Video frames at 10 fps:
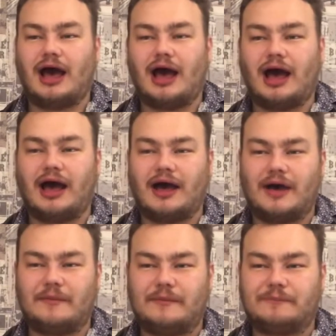
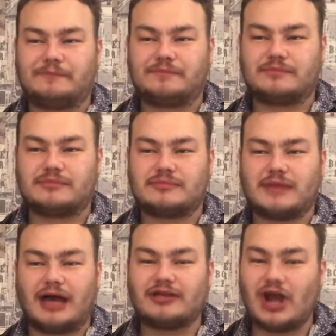I
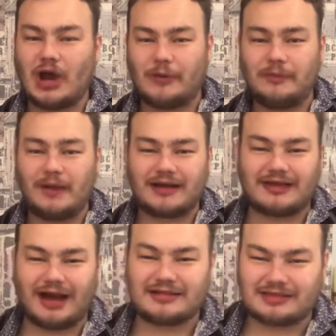don't know
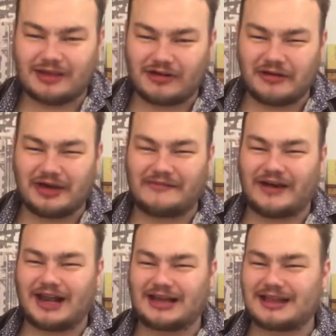if
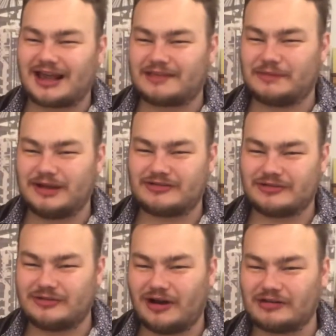I like that explanation
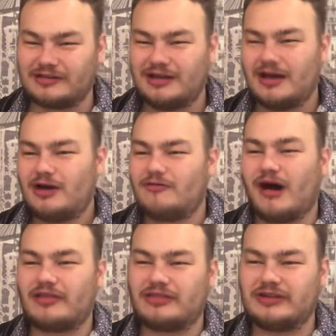or not.
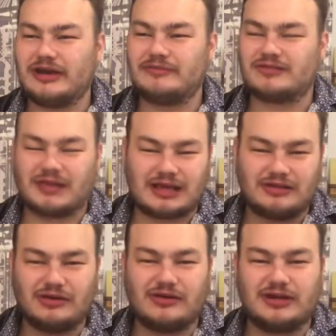Rather than him just like
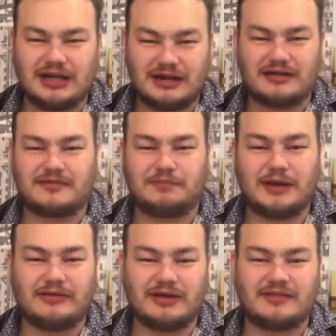learning and
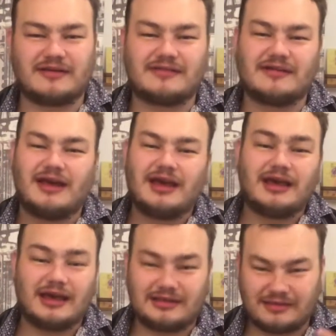experiences,
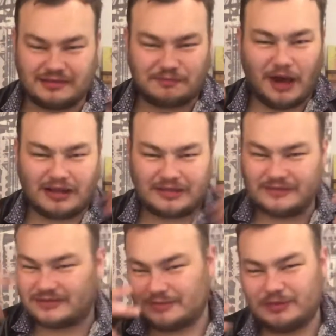it is part of
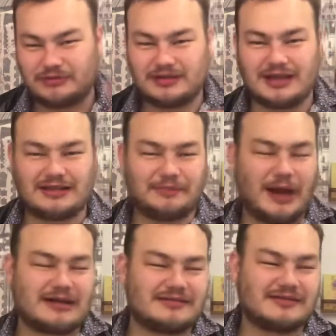his computer data
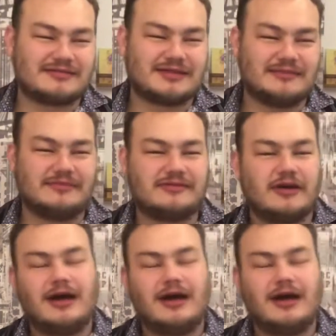bank systems.